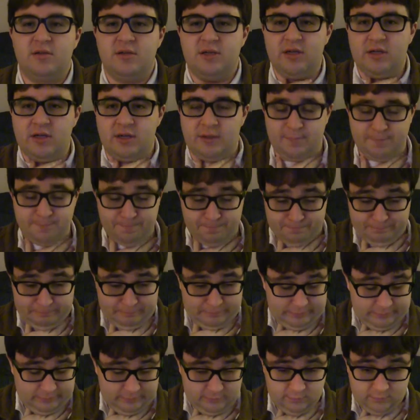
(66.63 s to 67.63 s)
Oh,
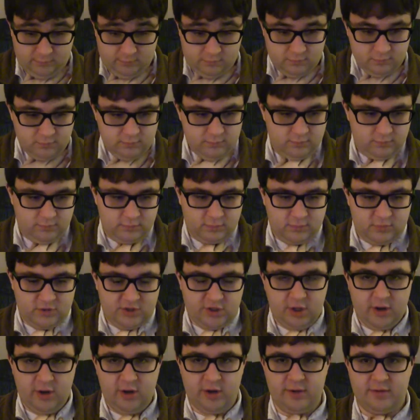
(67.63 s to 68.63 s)

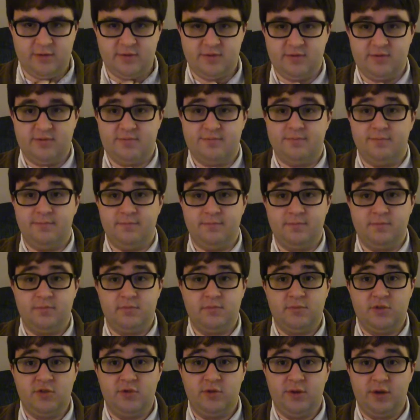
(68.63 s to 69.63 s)
sorry, it's
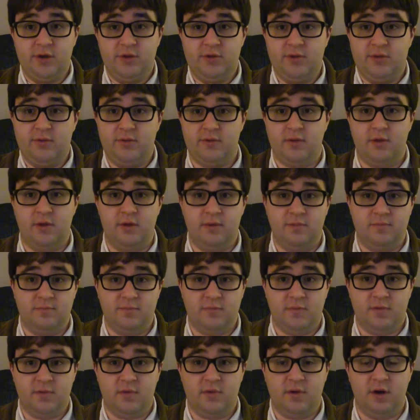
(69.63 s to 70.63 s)
doing a
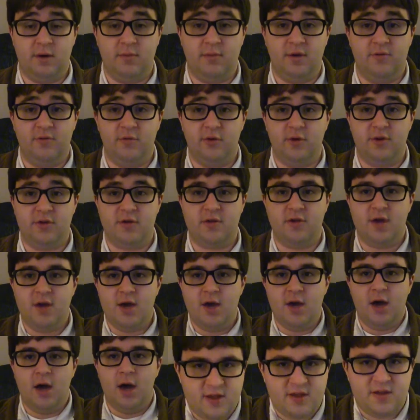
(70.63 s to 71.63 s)
ton of my voice.
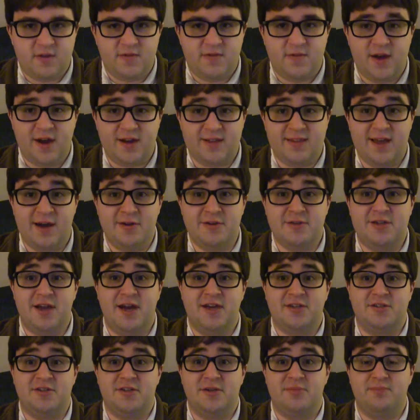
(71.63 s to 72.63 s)
In fact, that was
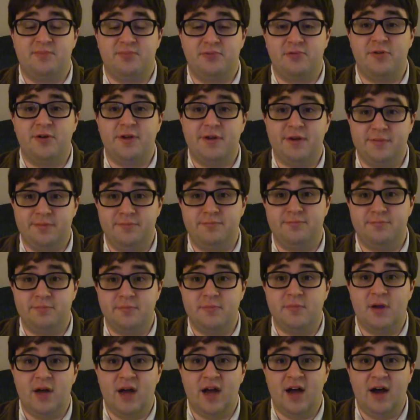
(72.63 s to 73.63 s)
actually pretty
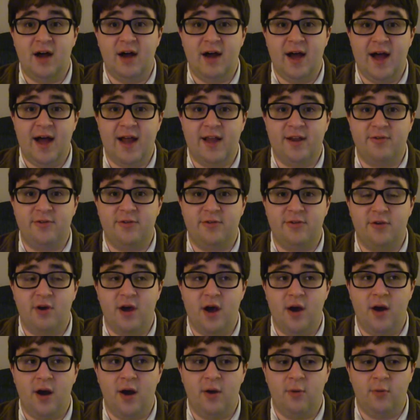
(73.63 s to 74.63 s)
accurate to
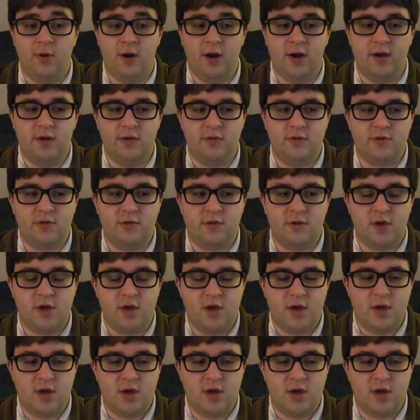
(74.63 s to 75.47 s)
how I was